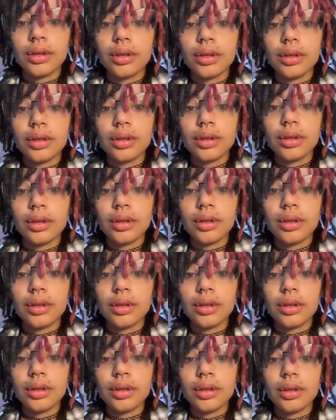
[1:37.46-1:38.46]

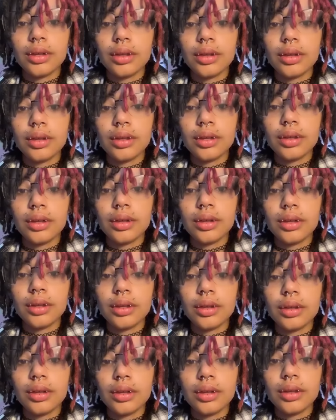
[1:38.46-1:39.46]

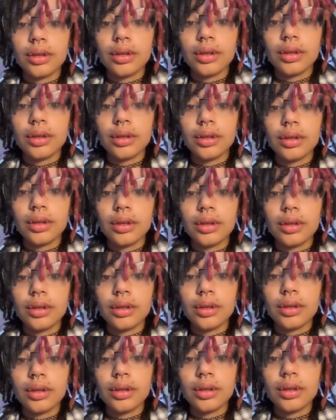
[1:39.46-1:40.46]

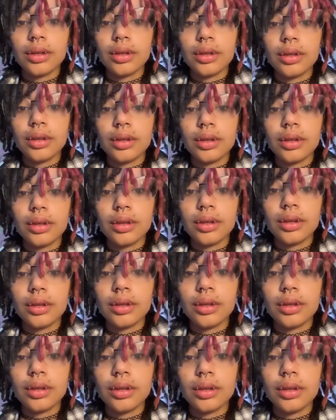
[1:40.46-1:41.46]

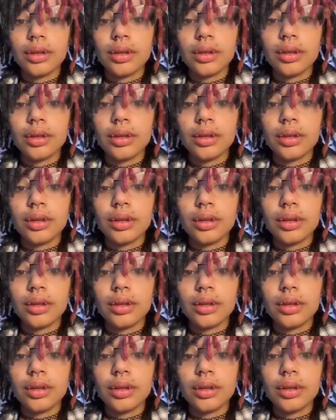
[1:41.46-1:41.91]
(not speaking)